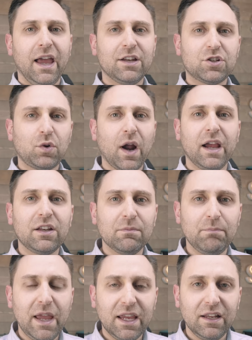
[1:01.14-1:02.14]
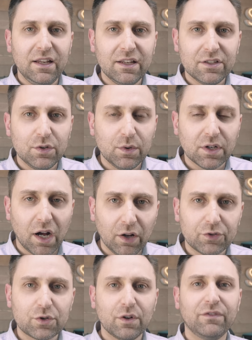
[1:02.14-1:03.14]
and trying to make it into an
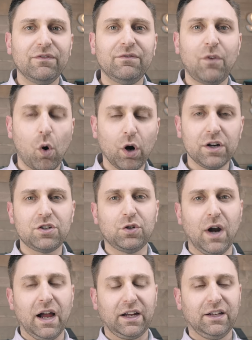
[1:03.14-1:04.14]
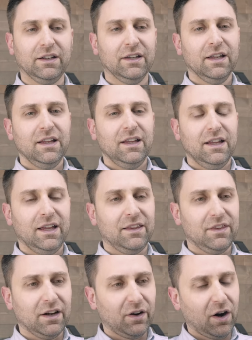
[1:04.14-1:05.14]
Ultra 4 truck.
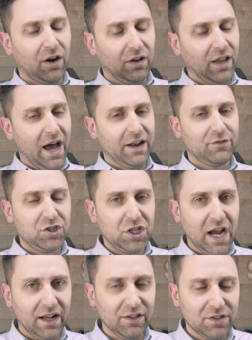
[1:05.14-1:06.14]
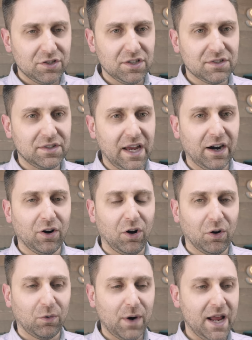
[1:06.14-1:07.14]
And there are a lot of challenges there
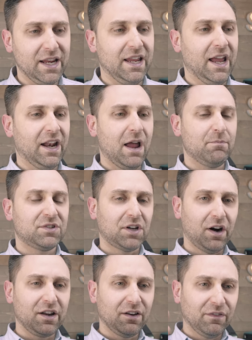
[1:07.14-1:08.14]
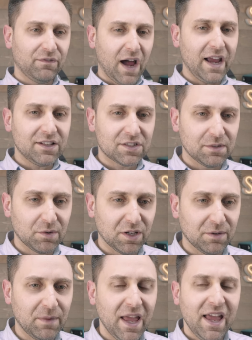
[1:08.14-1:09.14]
already, and I'm starting to find some of
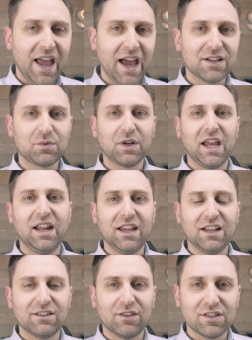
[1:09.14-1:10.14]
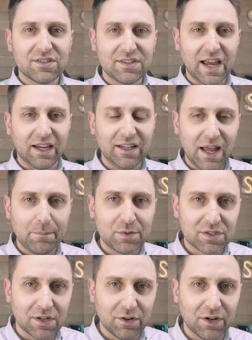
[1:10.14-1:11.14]
them as we're getting into the second
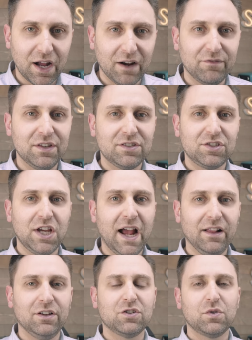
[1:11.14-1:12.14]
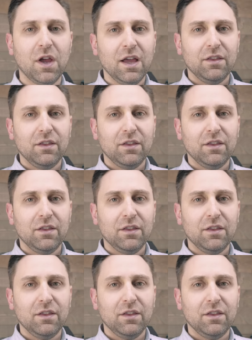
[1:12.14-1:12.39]
episode of this challenge